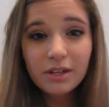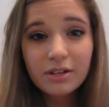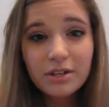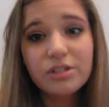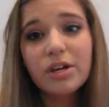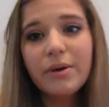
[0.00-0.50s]

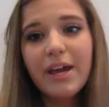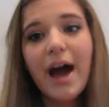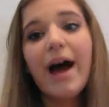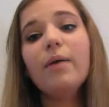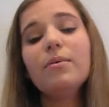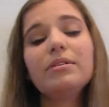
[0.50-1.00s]
So
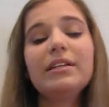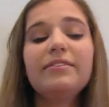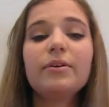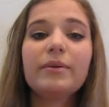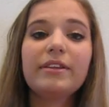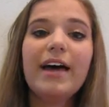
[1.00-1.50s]
yeah, I will
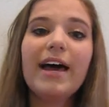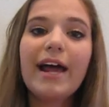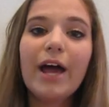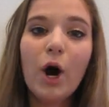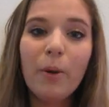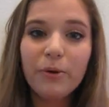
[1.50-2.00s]
leave it with that.
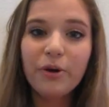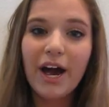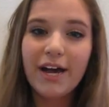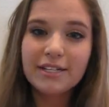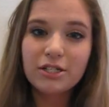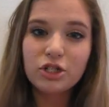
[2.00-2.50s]
I hope you
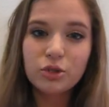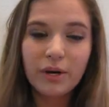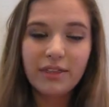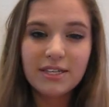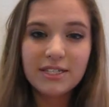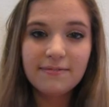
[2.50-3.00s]
guys
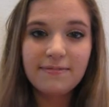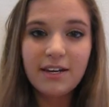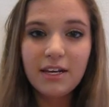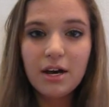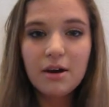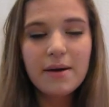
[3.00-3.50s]
enjoyed this
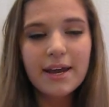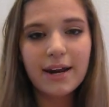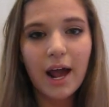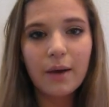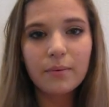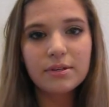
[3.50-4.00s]
video,
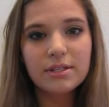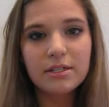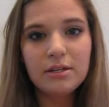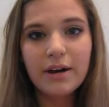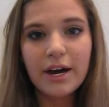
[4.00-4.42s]
and I will see you